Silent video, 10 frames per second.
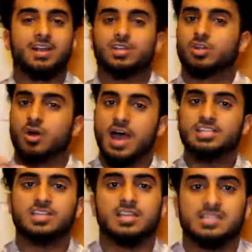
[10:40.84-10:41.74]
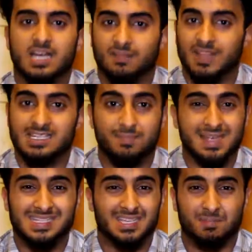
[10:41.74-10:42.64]
You know, educate yourself. That's the
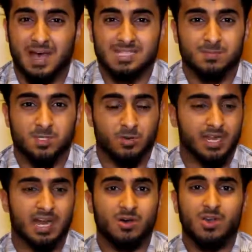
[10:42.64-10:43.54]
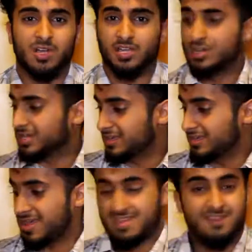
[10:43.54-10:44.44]
best thing you can possibly do right now. You know, like,
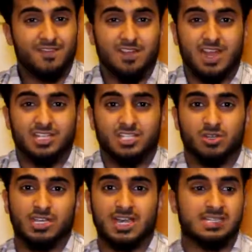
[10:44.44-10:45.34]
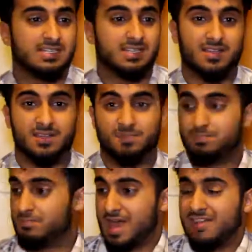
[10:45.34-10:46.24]
that video that I just showed you guys.
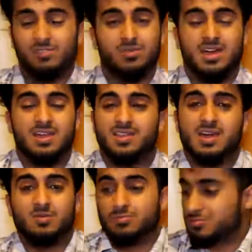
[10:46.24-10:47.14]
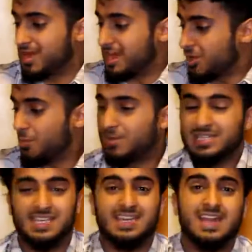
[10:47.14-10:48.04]
Everyone that
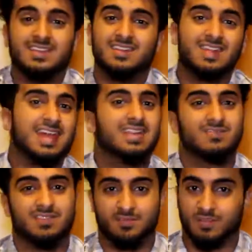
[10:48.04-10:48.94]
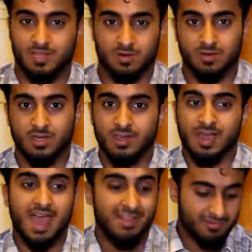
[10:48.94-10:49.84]
nobody said anything negative in the video.
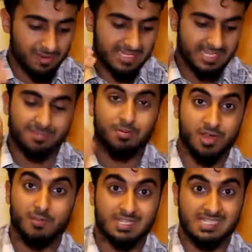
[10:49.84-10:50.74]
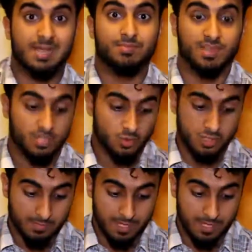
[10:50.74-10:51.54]
Everybody said pretty much the same thing. Goosebumps.